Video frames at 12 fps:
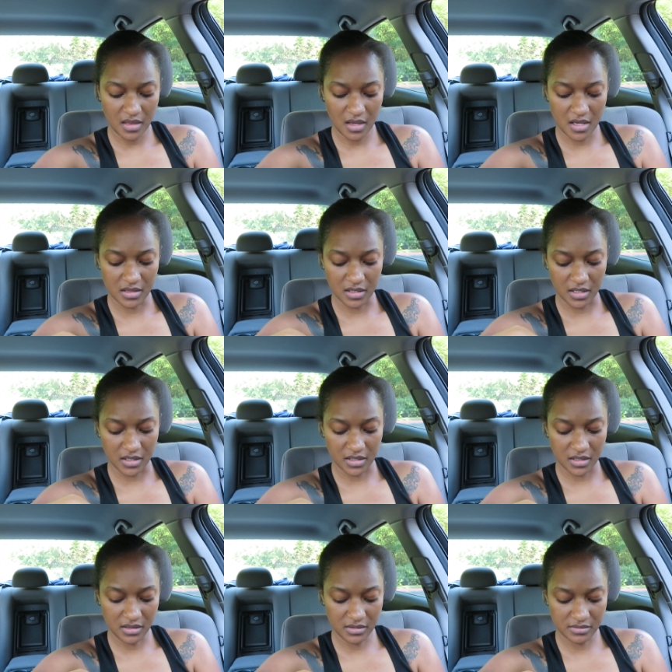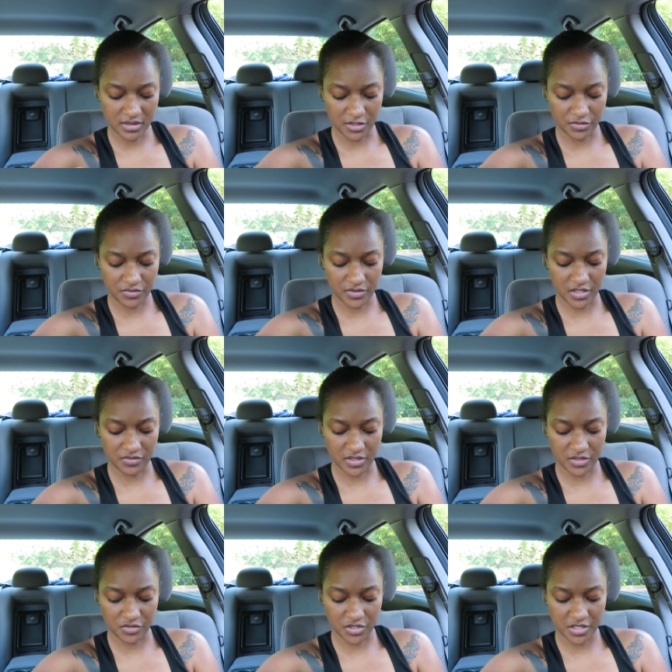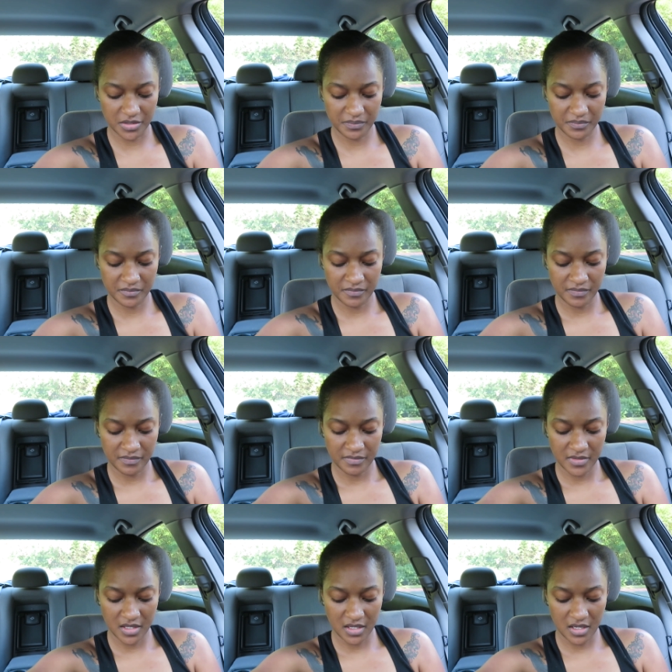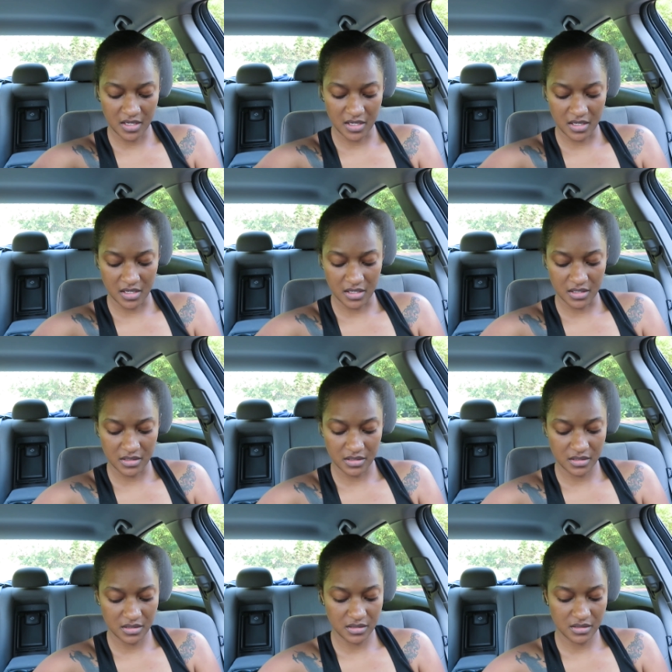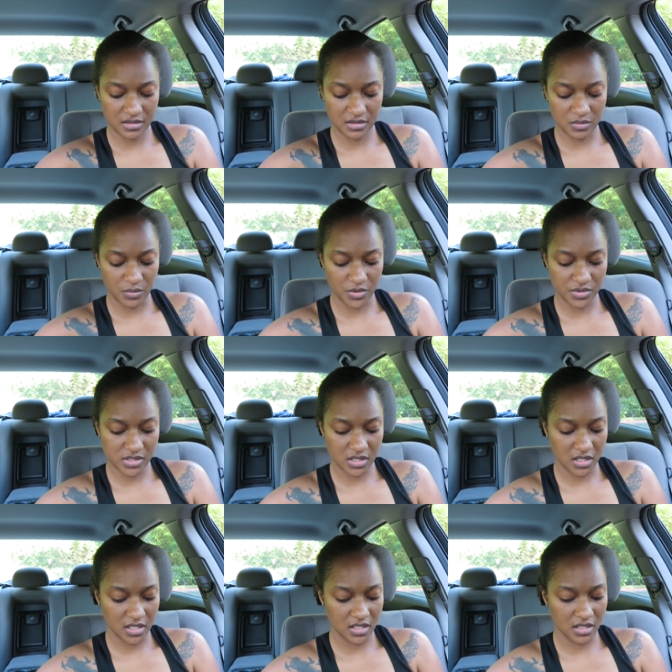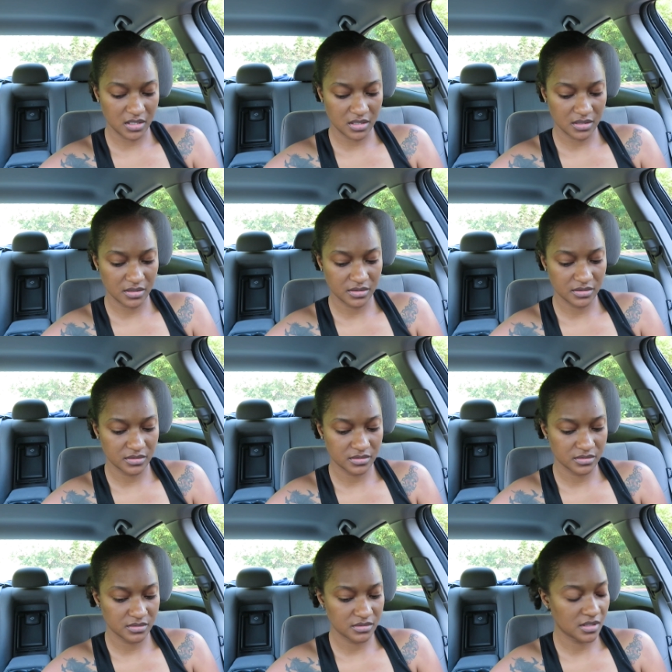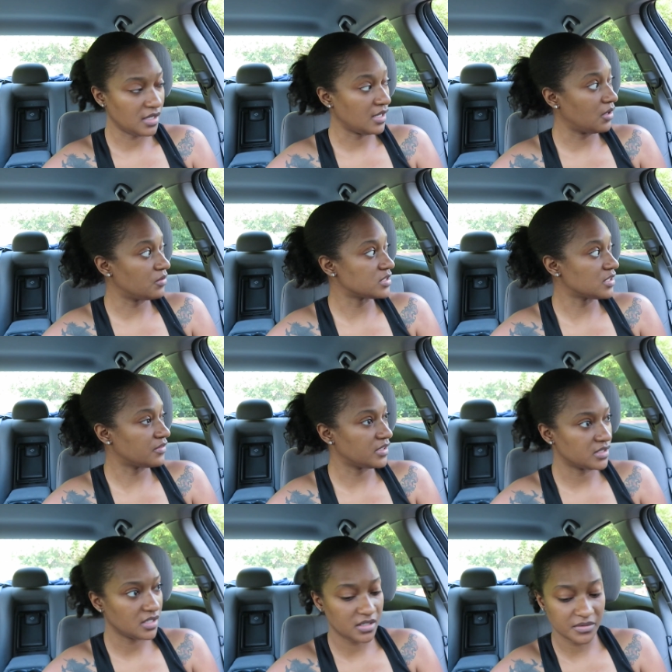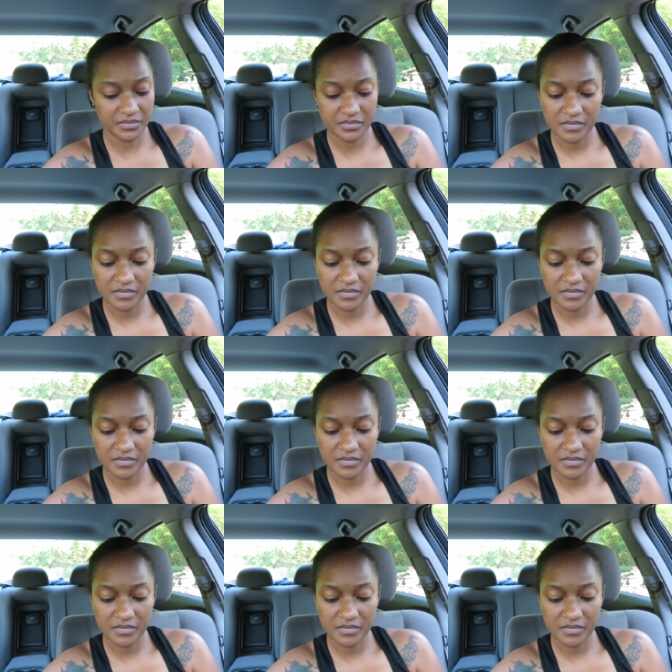in like ninth grade. And we used to like hang out and stuff like that.